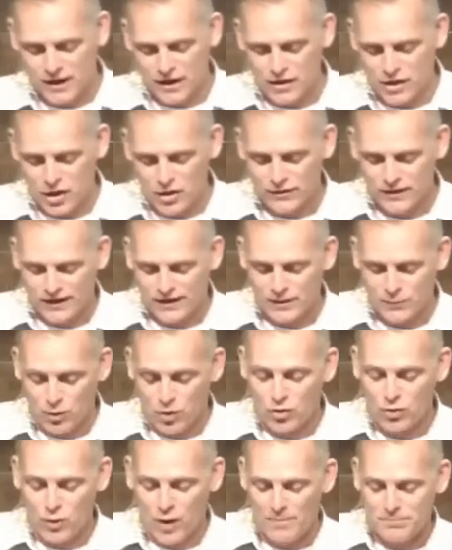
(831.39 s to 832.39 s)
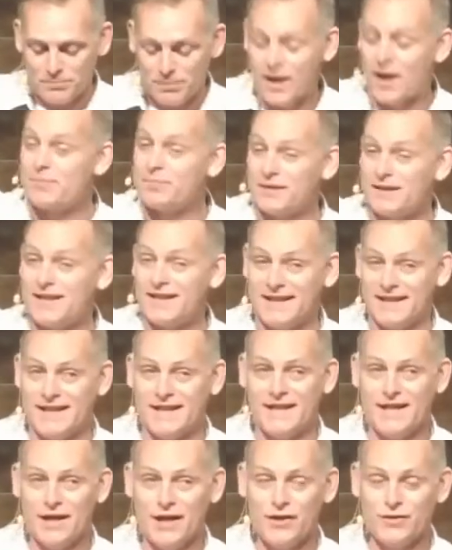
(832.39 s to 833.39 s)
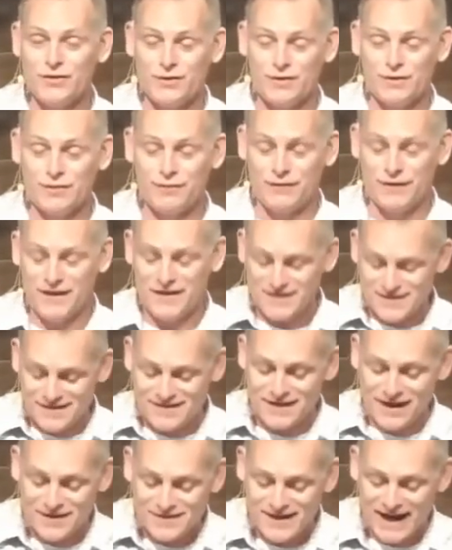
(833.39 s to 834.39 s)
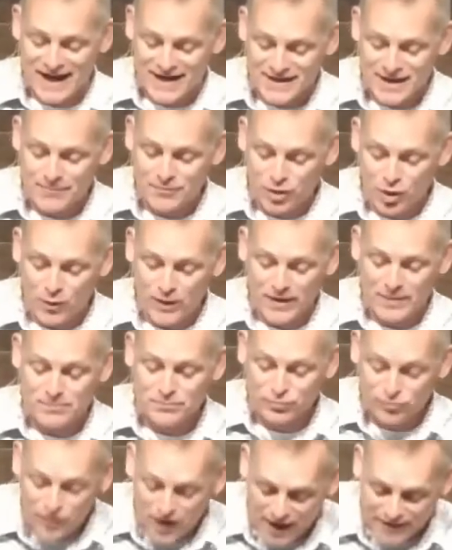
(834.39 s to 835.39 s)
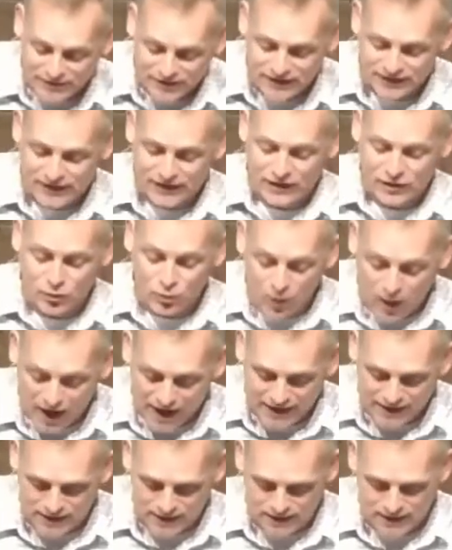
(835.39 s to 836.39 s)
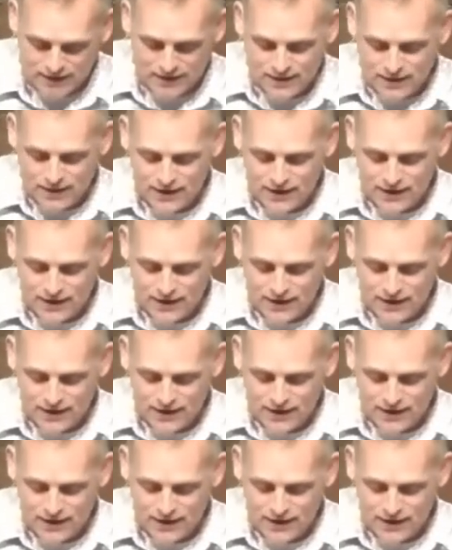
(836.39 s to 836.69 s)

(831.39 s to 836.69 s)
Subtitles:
I know, that he won't go up publicly to the feast, does end up going privately, quietly.